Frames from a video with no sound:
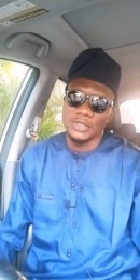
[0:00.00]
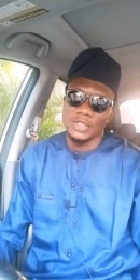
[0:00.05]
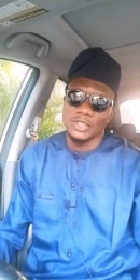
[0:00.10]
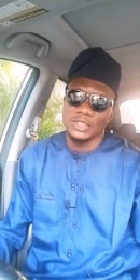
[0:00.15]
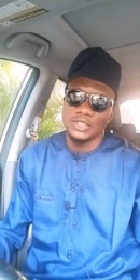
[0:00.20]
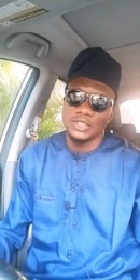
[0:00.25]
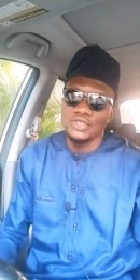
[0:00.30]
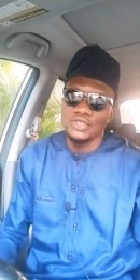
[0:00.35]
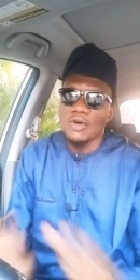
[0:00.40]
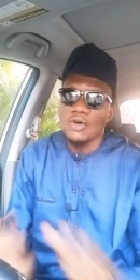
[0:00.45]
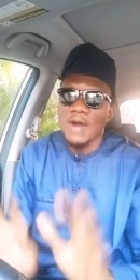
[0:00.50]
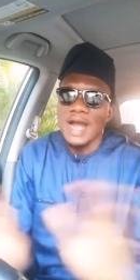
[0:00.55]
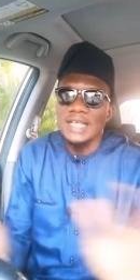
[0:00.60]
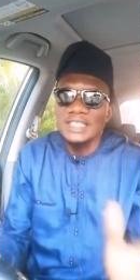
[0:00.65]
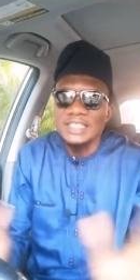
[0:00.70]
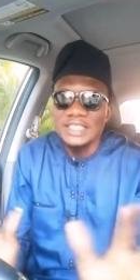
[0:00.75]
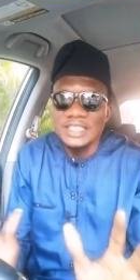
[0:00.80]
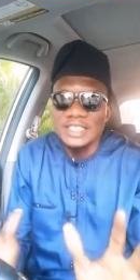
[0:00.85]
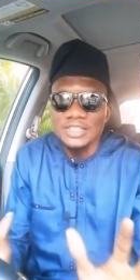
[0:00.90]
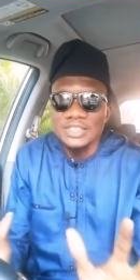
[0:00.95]
Your
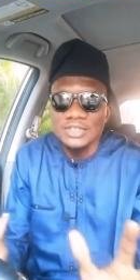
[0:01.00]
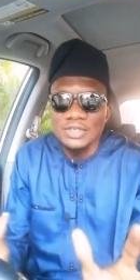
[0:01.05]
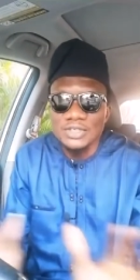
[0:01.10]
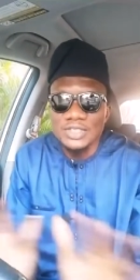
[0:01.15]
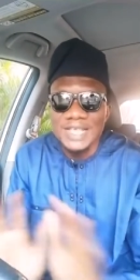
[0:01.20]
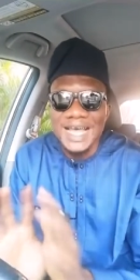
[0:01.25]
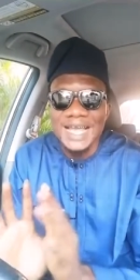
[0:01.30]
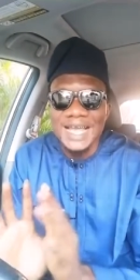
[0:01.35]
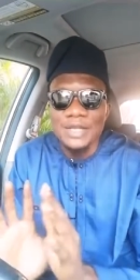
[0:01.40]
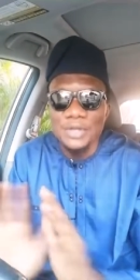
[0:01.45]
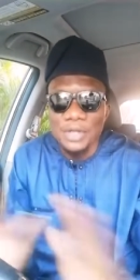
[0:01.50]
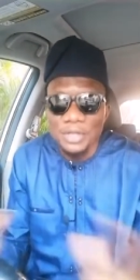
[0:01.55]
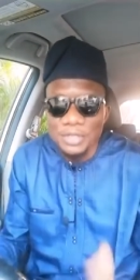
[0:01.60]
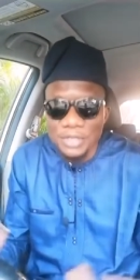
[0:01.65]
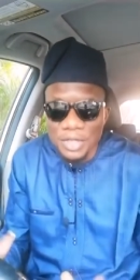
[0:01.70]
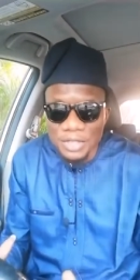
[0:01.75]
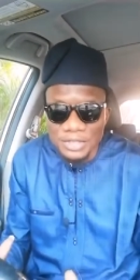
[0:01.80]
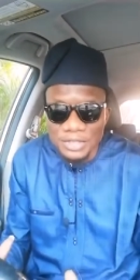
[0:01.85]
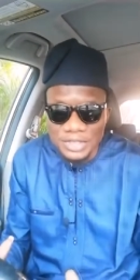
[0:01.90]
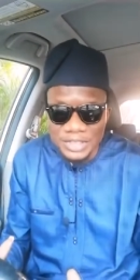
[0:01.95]
ancestors are not
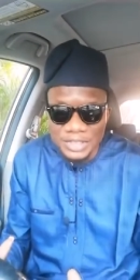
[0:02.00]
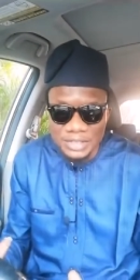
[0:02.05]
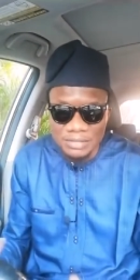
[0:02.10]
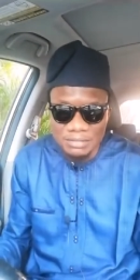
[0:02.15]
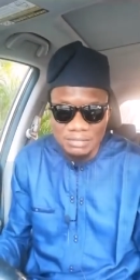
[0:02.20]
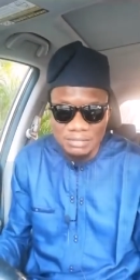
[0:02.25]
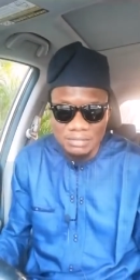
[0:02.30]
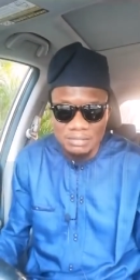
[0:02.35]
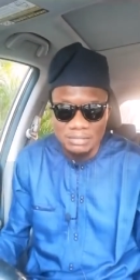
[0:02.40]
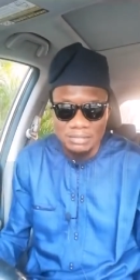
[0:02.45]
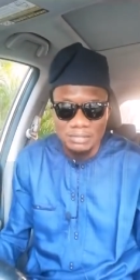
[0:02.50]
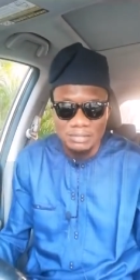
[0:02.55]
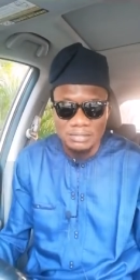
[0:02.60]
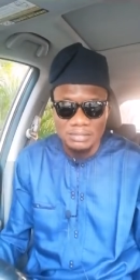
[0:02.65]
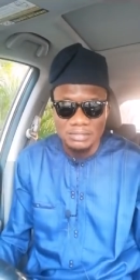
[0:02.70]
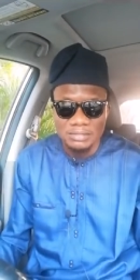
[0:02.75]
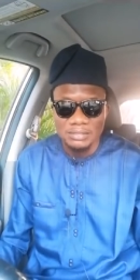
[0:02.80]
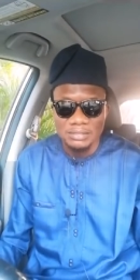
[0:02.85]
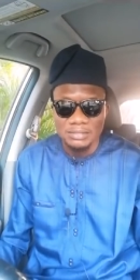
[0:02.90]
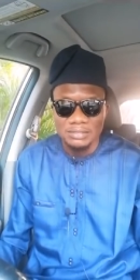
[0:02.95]
lost.
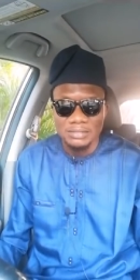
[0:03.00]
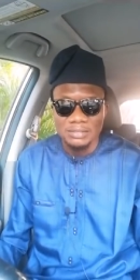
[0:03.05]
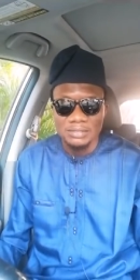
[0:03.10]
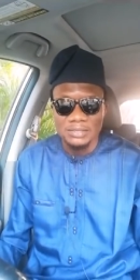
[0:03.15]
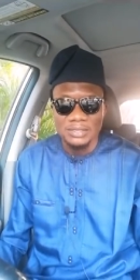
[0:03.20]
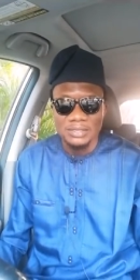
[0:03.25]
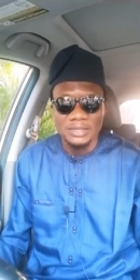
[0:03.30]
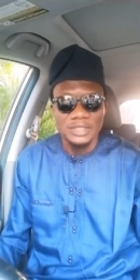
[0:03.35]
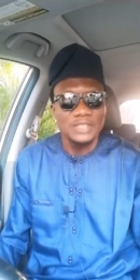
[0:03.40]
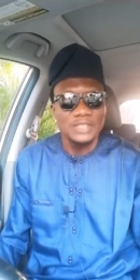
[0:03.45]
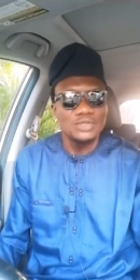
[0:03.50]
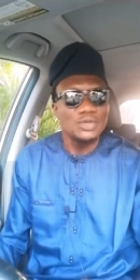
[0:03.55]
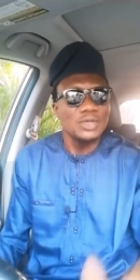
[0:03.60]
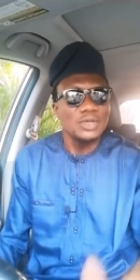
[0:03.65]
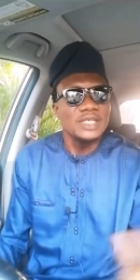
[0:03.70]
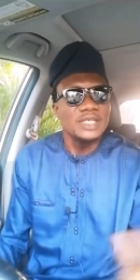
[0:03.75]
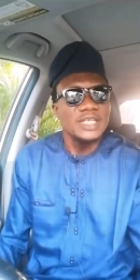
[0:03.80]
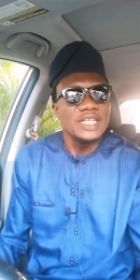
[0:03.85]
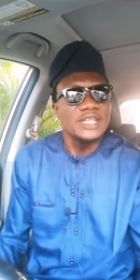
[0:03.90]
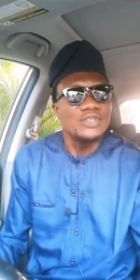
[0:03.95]
They
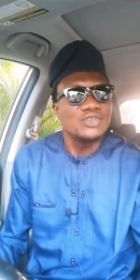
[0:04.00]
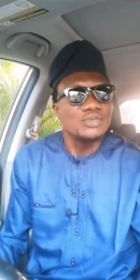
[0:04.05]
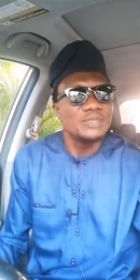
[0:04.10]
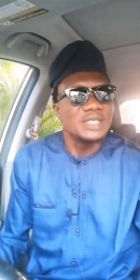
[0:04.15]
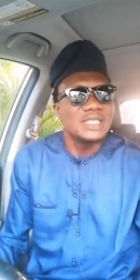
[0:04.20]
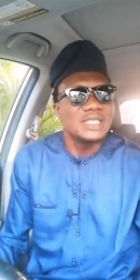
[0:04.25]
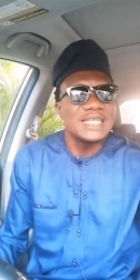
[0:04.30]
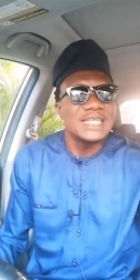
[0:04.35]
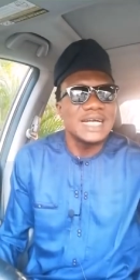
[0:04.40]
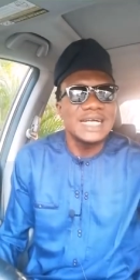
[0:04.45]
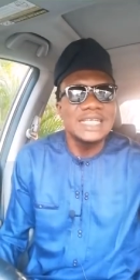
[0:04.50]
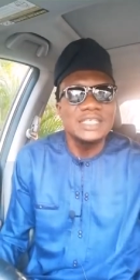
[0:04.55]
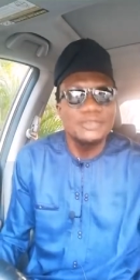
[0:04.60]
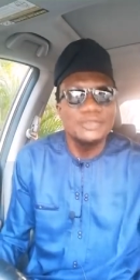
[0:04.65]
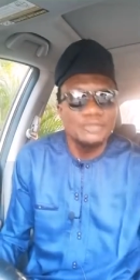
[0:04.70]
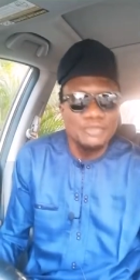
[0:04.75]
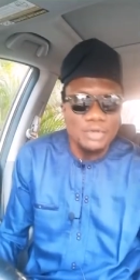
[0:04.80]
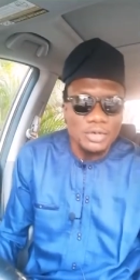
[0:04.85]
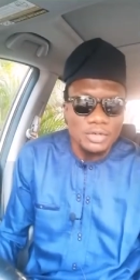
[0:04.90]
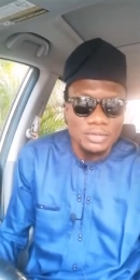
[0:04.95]
don't need to be died
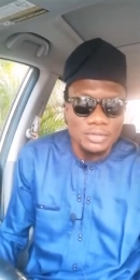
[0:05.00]
for.